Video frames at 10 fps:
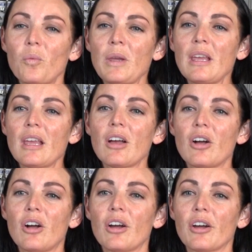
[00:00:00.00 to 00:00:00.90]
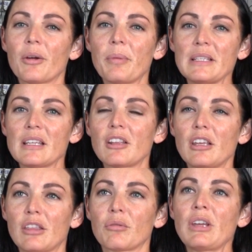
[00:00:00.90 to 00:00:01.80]
We are
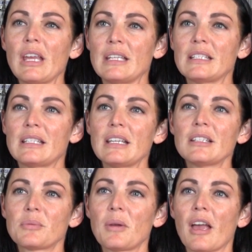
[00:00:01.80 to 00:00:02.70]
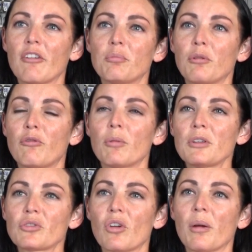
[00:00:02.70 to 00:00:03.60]
basically three entities. We have
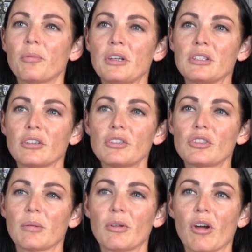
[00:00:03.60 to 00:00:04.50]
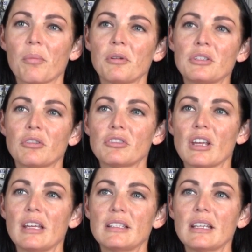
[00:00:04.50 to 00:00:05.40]
Performance Crop Research. I'm a crop research
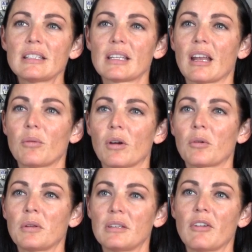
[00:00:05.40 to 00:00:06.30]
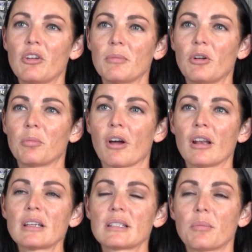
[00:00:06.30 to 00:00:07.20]
scientist, and I work with developmental
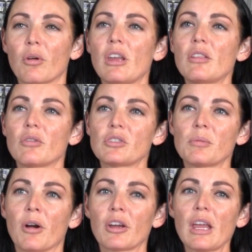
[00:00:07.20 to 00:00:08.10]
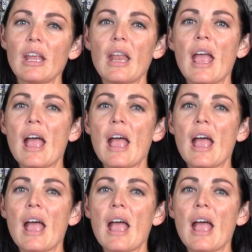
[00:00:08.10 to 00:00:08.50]
products and bringing those to market.